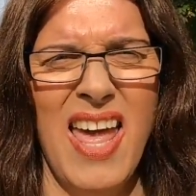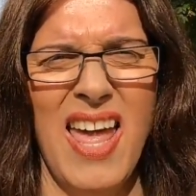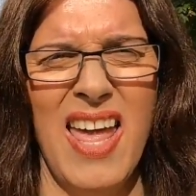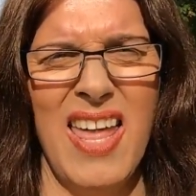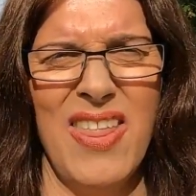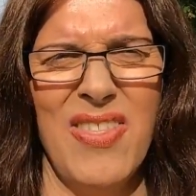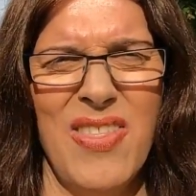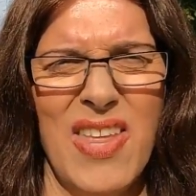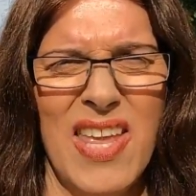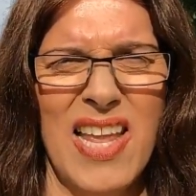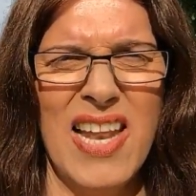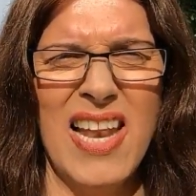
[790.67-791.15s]

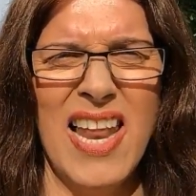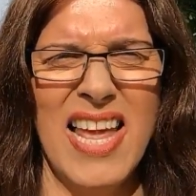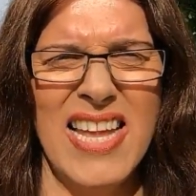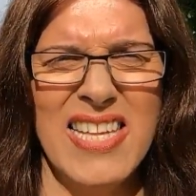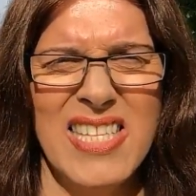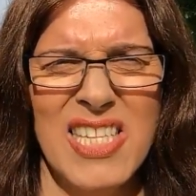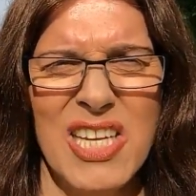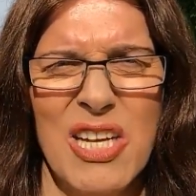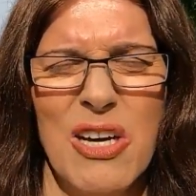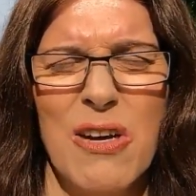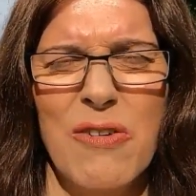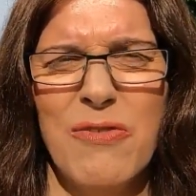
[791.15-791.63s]
in the
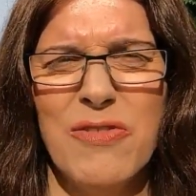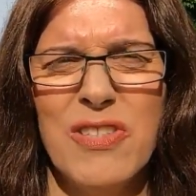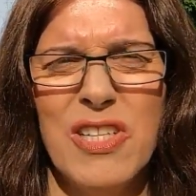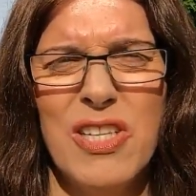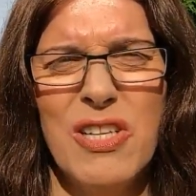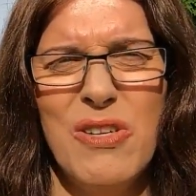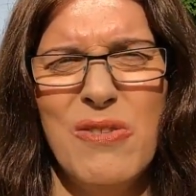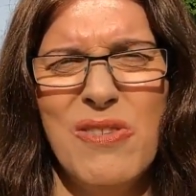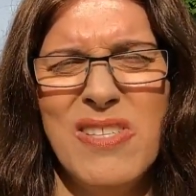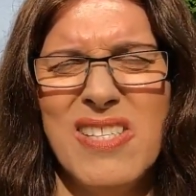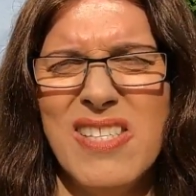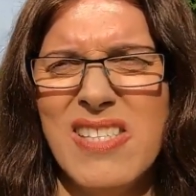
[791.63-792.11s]
late
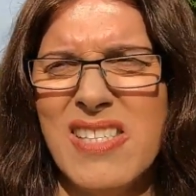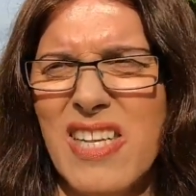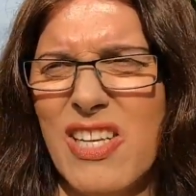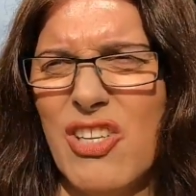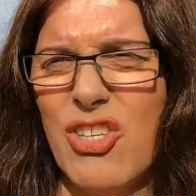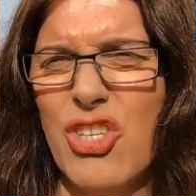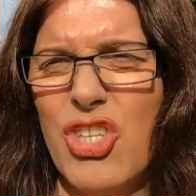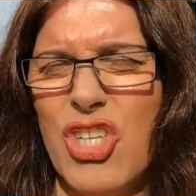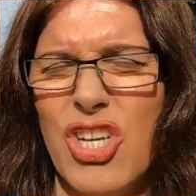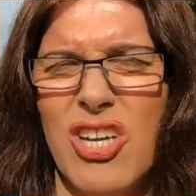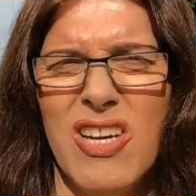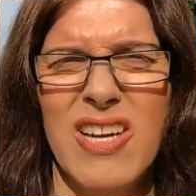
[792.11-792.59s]
afternoon
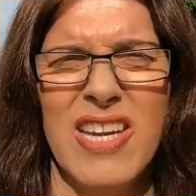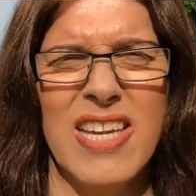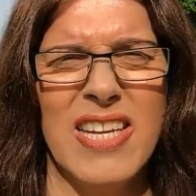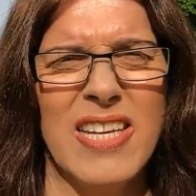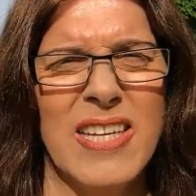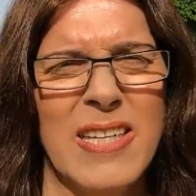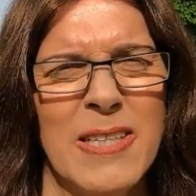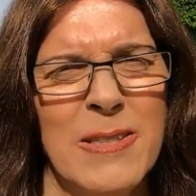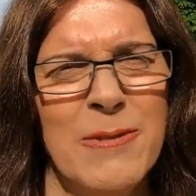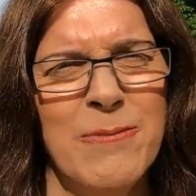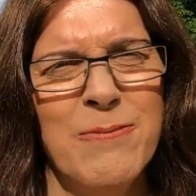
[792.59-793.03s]
sunshine.